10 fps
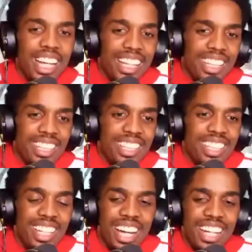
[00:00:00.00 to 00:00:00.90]
the, the
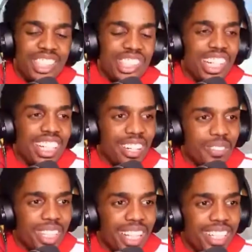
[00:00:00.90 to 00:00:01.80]
contract
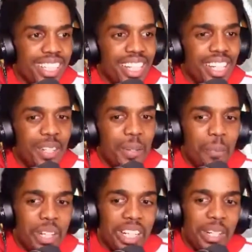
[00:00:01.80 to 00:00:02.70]
after that,
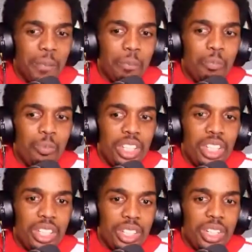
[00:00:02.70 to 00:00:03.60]
but um,
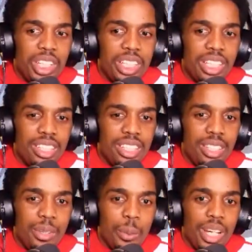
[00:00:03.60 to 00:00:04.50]
no, the
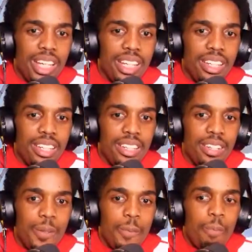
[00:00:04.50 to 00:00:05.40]
the way
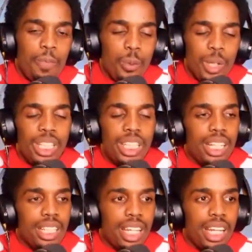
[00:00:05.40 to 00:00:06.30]
the way that I
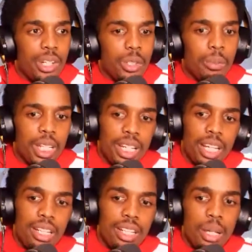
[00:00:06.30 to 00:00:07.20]
look at Herb, like
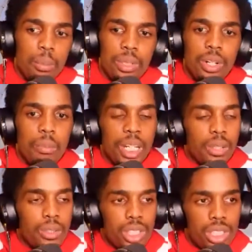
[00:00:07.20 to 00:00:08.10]
I, I put all my
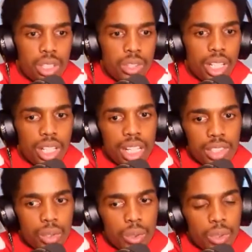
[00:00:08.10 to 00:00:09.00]
coaches in
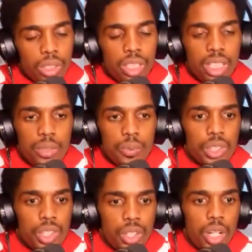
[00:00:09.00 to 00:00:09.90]
chronological order, and he for
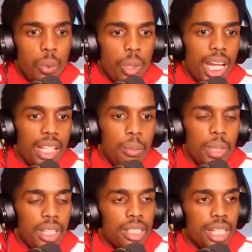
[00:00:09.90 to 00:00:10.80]
sure would have to be
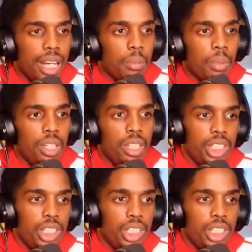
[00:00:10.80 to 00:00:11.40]
at the top just